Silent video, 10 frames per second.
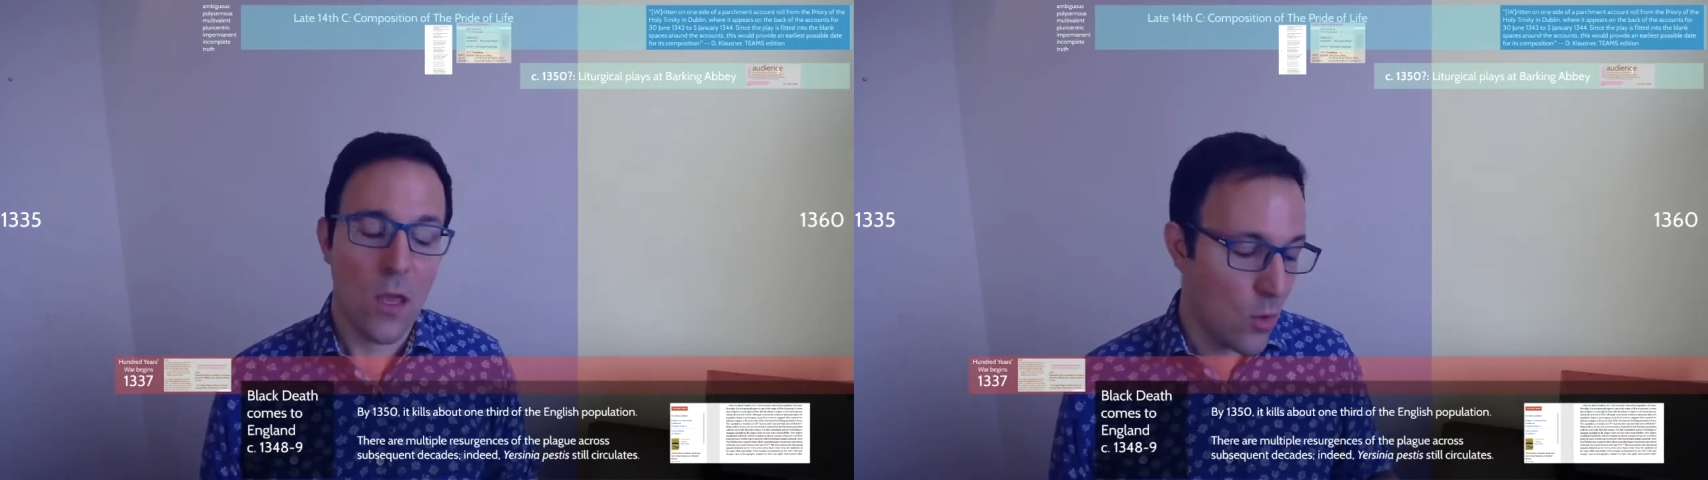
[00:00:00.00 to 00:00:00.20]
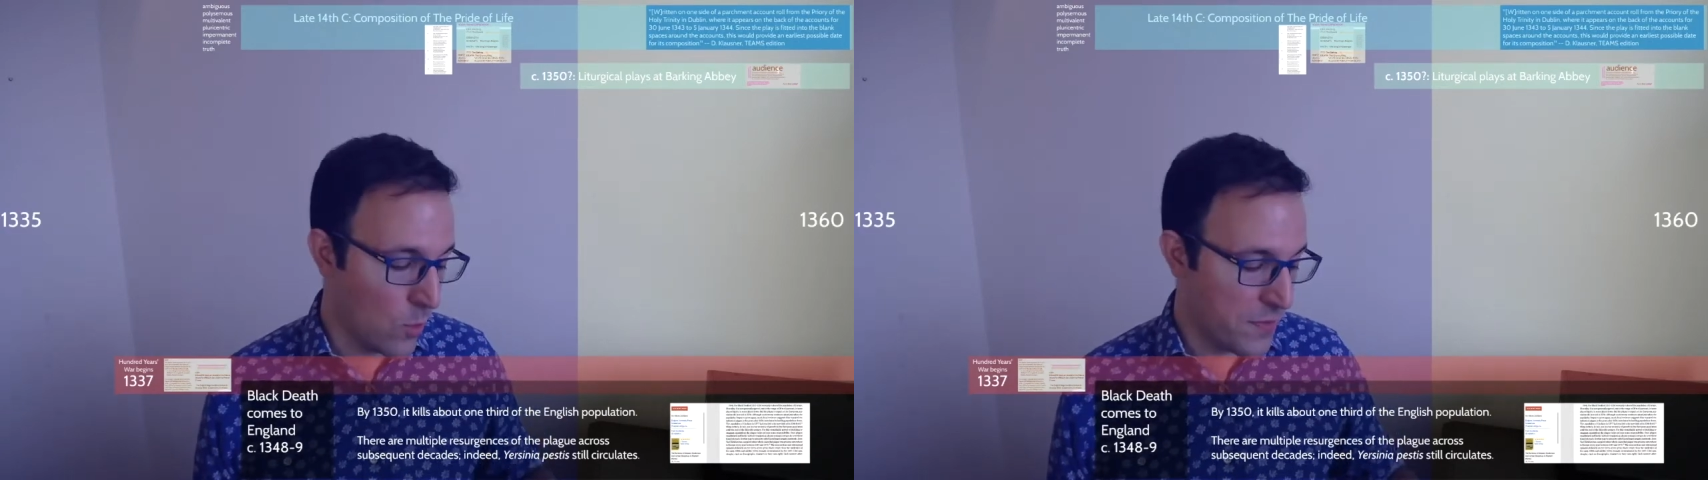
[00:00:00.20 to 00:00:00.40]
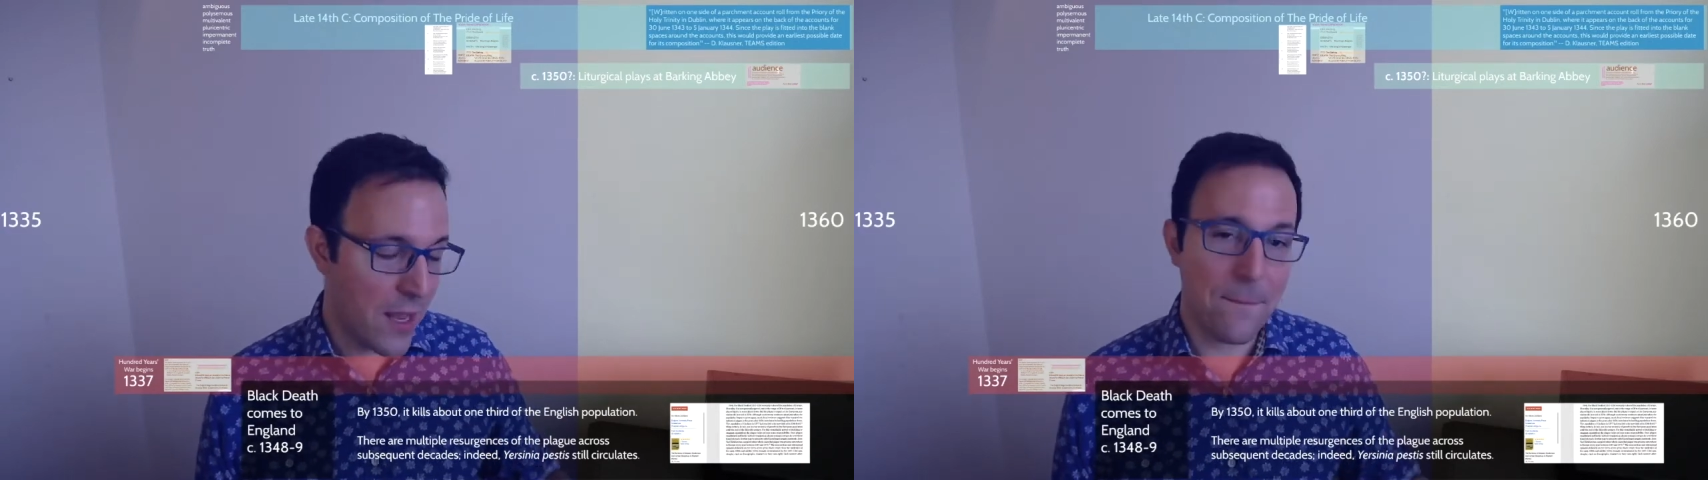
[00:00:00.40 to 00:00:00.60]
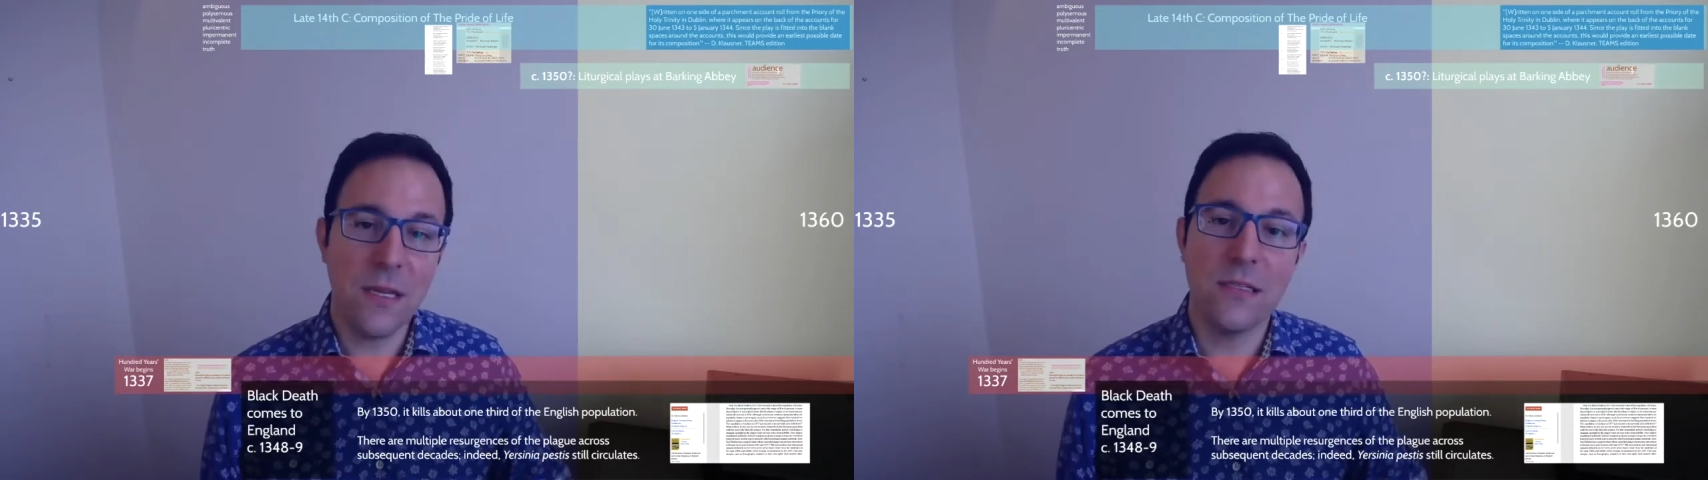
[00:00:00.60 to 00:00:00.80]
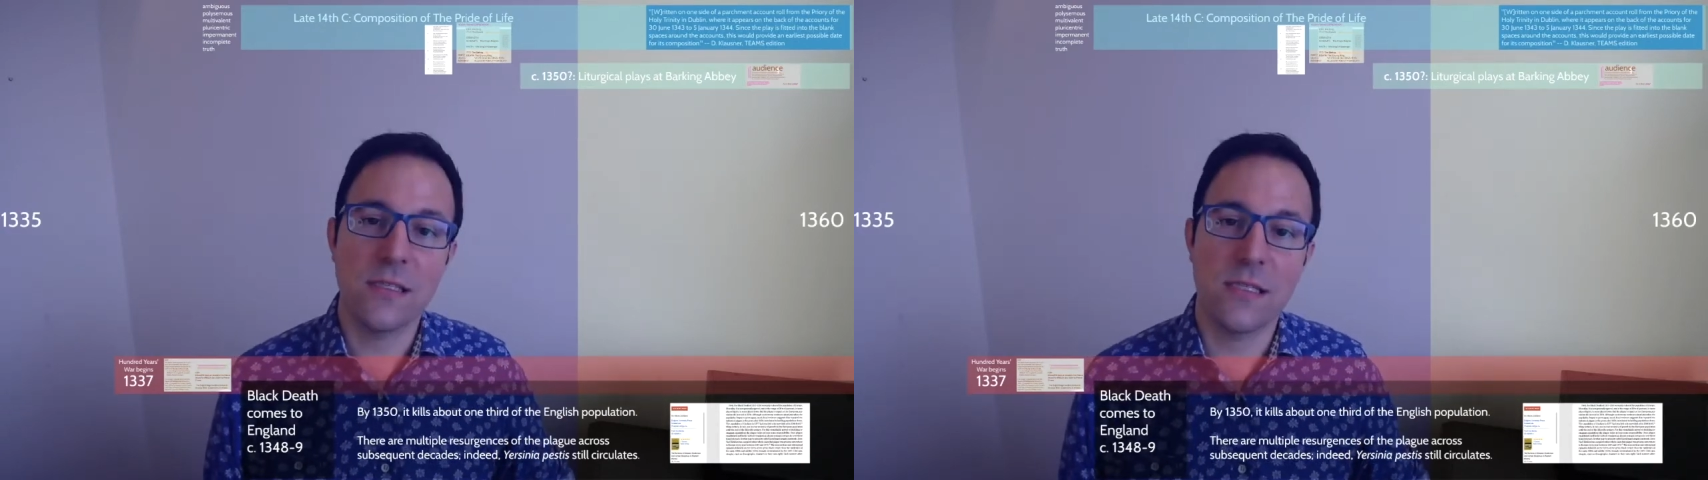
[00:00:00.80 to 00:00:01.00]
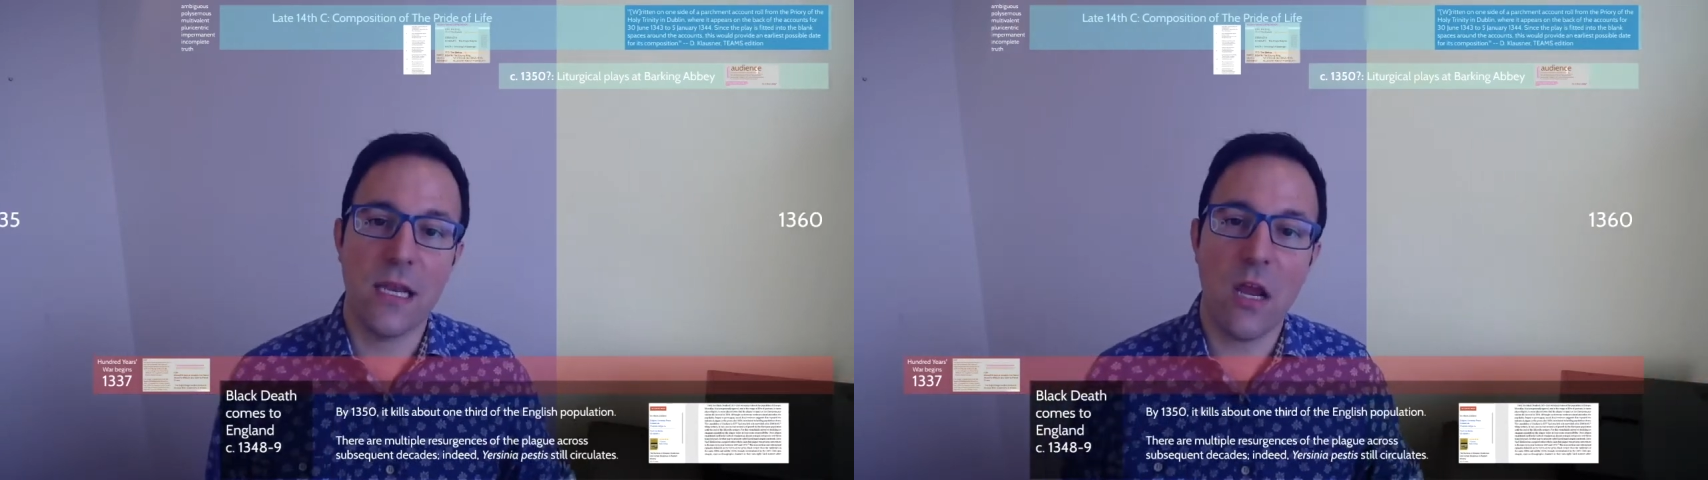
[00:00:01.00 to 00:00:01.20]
What that means is that